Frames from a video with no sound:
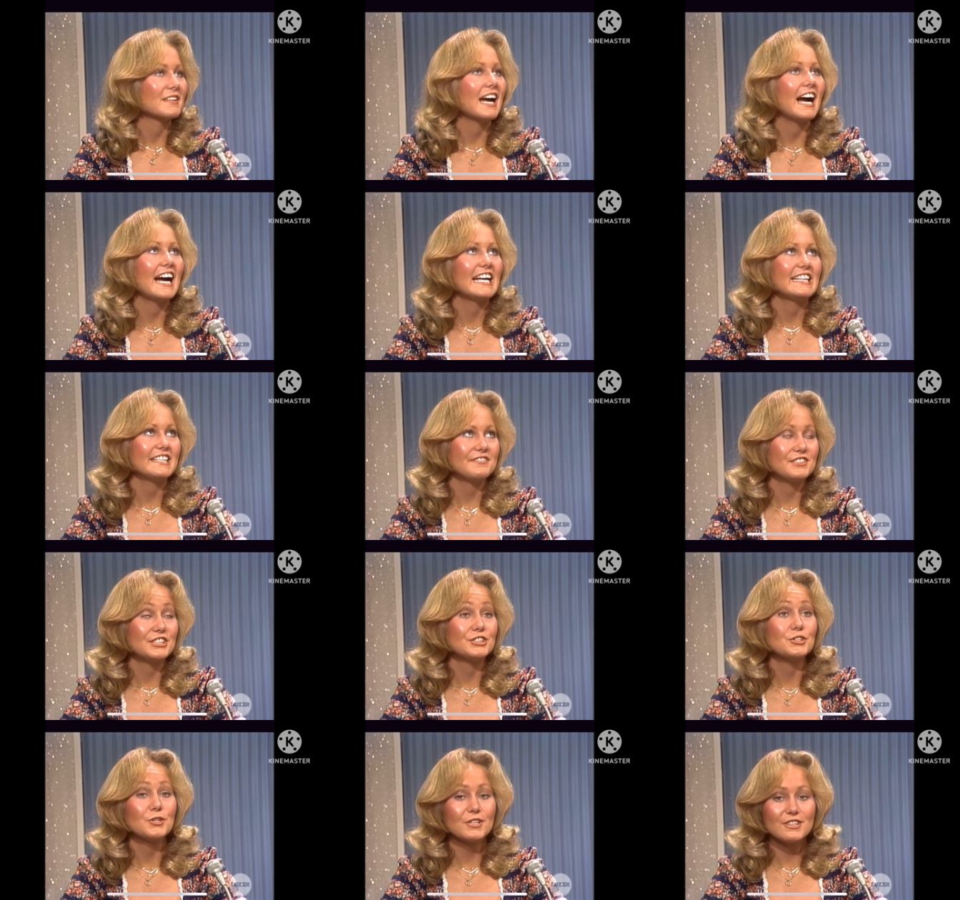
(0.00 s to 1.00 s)
I live
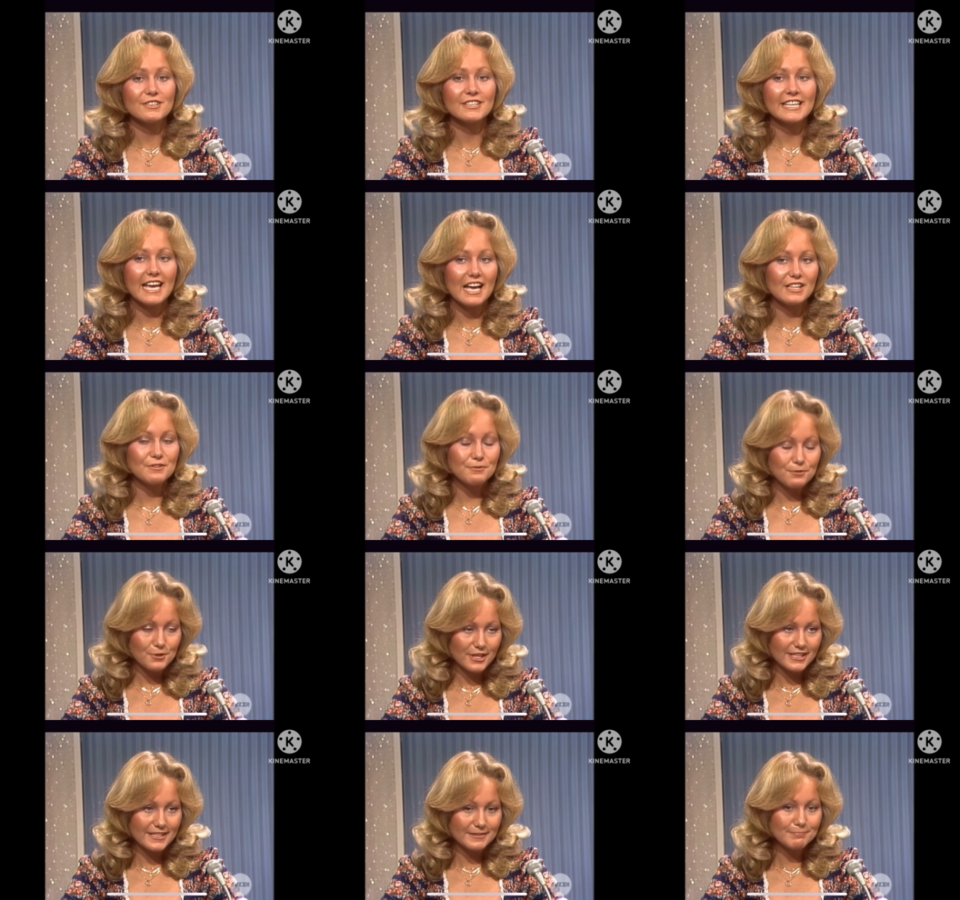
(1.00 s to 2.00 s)
in Northern
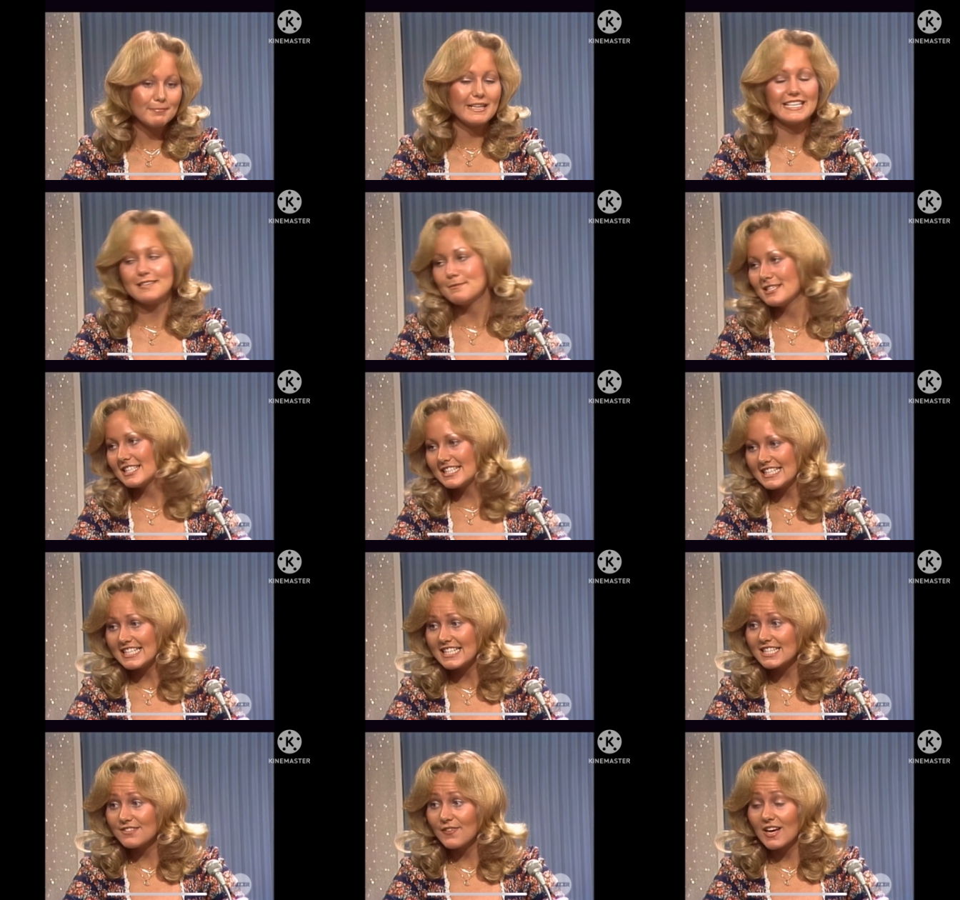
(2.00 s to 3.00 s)
California. My name is
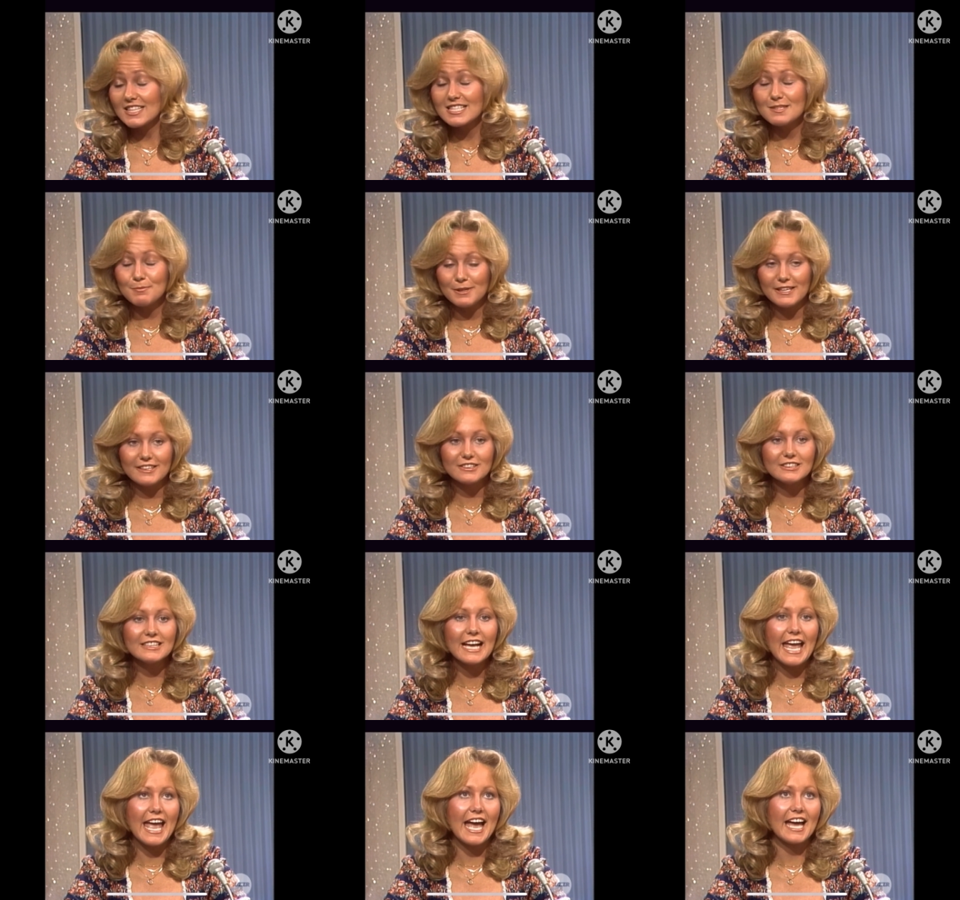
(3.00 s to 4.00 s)
Denise Von Spiegel,
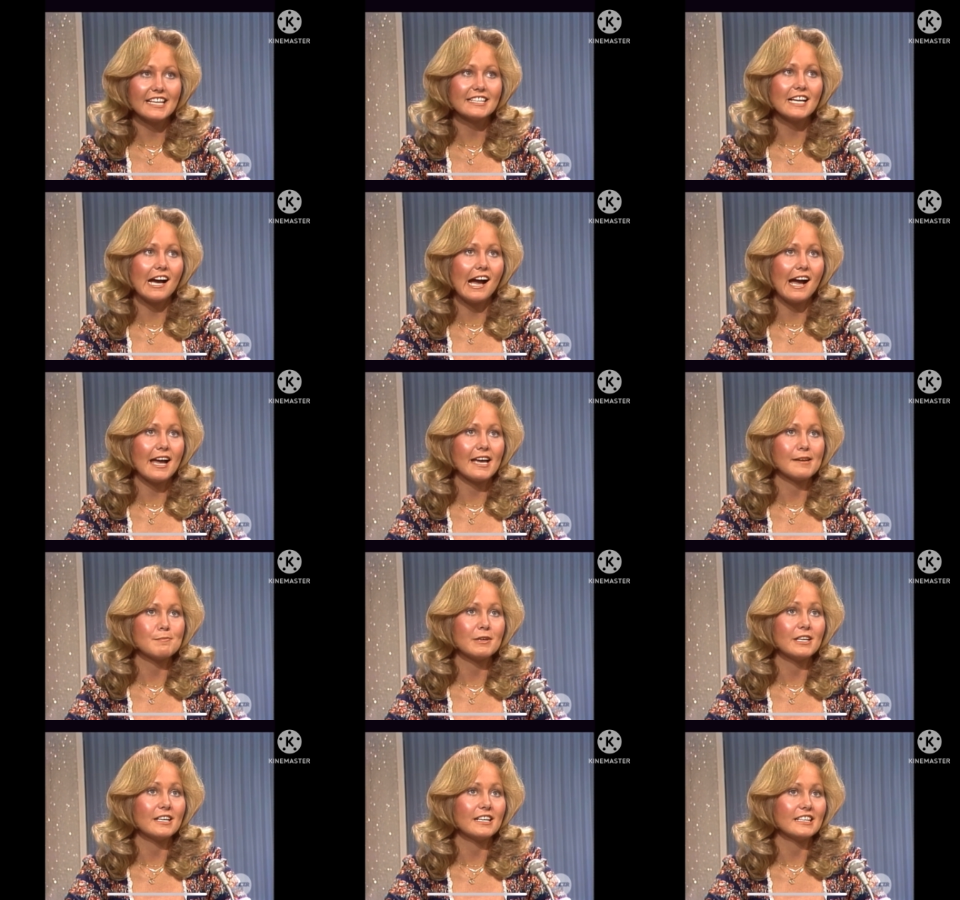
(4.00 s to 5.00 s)
and
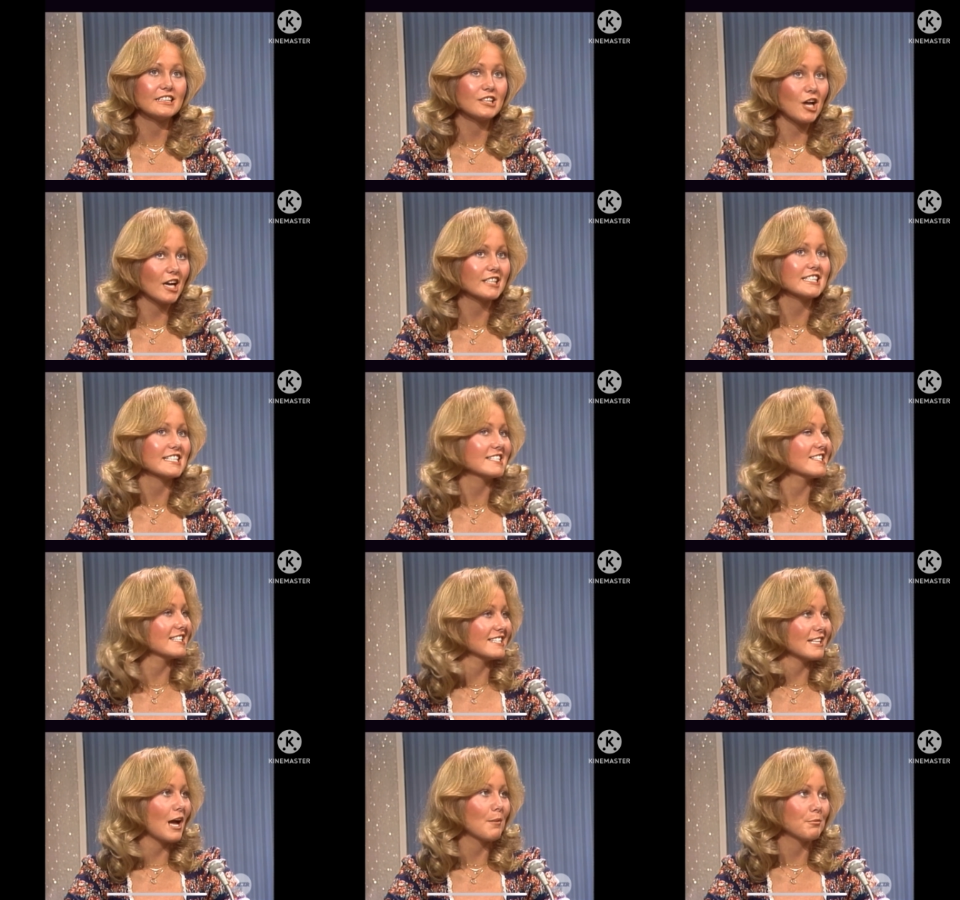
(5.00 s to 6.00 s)
I'm a long
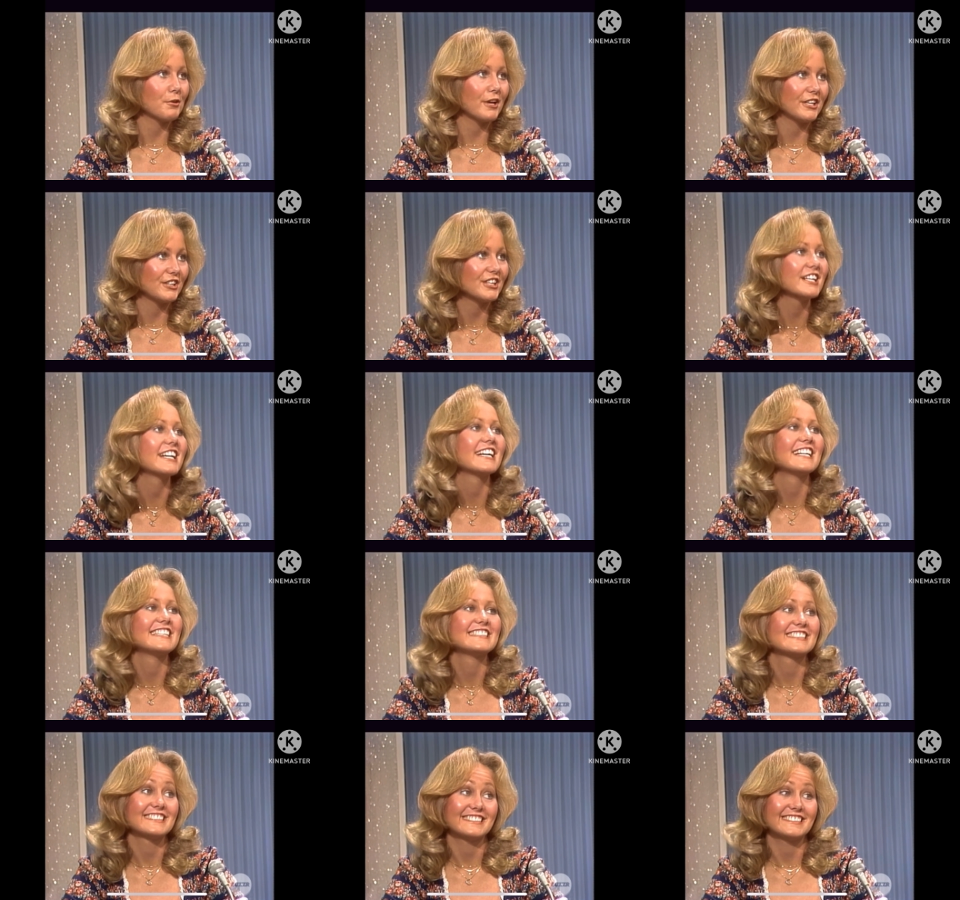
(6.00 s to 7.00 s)
distance operator.
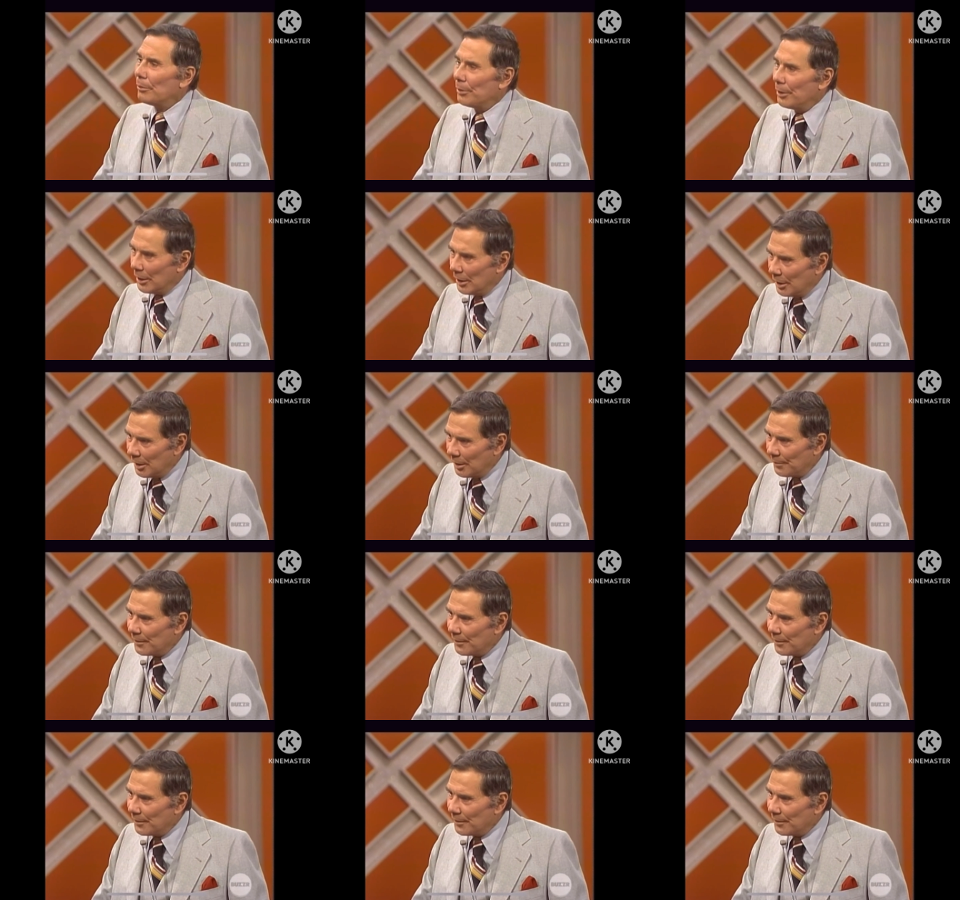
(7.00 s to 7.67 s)
Really?